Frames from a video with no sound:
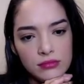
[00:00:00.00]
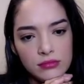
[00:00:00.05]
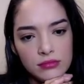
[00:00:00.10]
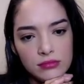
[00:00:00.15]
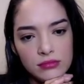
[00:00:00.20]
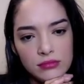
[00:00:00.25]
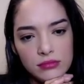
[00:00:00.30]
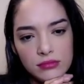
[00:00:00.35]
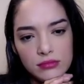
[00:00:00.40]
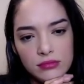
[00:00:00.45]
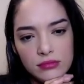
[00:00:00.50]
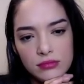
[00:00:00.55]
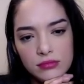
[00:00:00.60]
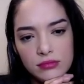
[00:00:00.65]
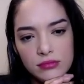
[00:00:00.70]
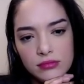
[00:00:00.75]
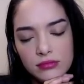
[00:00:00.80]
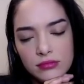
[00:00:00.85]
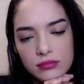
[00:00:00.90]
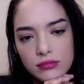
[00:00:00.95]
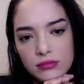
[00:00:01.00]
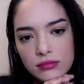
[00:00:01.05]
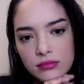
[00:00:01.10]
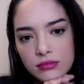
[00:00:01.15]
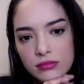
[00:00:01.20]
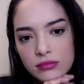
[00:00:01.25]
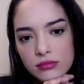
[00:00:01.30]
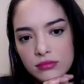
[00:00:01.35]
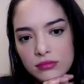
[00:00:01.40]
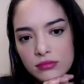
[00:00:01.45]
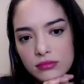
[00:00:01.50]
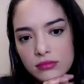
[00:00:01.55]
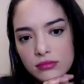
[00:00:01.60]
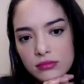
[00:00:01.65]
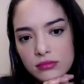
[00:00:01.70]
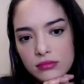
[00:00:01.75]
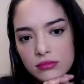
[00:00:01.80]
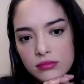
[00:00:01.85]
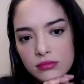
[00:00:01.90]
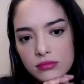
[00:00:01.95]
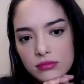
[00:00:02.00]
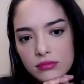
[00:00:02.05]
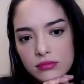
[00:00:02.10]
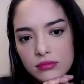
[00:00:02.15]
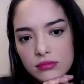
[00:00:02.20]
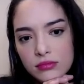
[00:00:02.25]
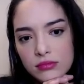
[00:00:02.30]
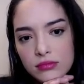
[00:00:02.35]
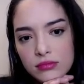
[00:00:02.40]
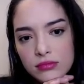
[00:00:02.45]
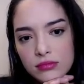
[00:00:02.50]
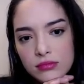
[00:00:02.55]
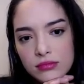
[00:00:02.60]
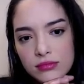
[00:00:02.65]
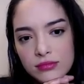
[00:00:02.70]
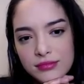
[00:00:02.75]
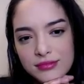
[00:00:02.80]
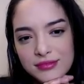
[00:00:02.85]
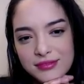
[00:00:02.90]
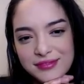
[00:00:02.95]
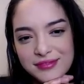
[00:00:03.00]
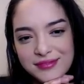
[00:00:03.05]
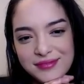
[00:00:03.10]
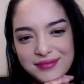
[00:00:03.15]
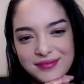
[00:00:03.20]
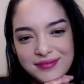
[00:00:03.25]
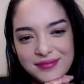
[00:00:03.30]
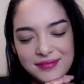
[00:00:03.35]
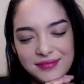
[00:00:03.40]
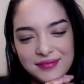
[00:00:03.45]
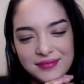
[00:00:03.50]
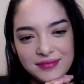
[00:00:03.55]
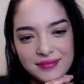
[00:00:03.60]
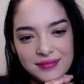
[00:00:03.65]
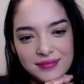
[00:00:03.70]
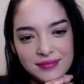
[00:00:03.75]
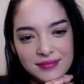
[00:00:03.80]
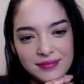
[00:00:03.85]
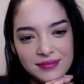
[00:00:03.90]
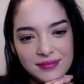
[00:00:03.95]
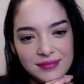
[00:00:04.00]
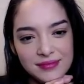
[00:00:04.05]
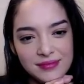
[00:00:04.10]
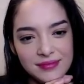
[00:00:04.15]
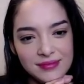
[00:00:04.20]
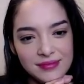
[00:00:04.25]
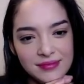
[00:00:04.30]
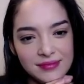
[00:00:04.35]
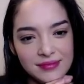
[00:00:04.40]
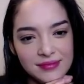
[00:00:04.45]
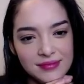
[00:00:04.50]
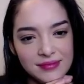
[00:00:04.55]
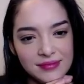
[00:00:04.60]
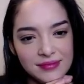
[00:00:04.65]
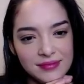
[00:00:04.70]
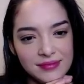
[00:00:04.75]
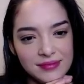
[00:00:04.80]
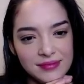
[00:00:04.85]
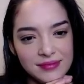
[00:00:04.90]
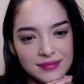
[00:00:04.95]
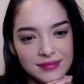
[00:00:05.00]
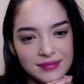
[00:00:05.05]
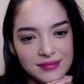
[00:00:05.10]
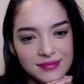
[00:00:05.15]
This person isn't speaking.